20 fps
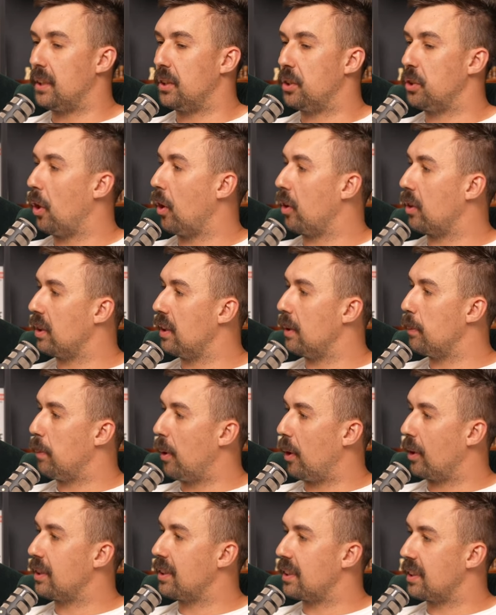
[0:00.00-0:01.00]
chocolate
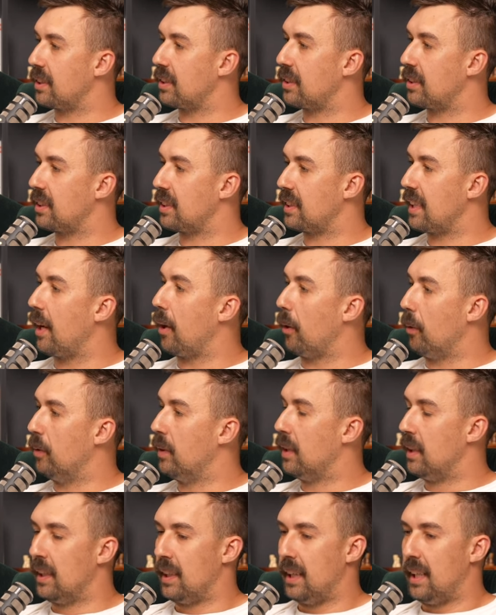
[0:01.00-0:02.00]
boxes to sell.
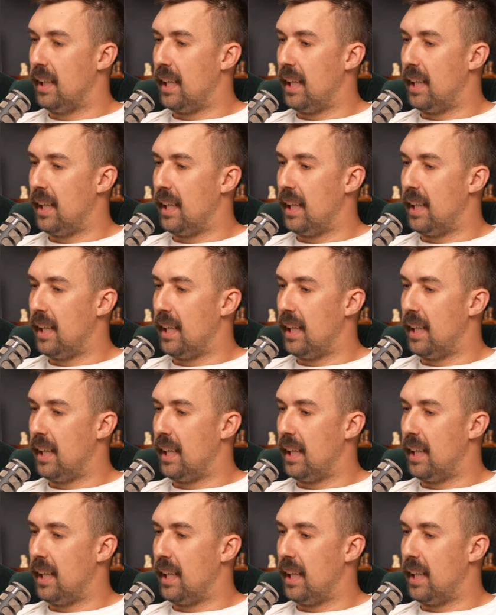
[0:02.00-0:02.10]
Yeah.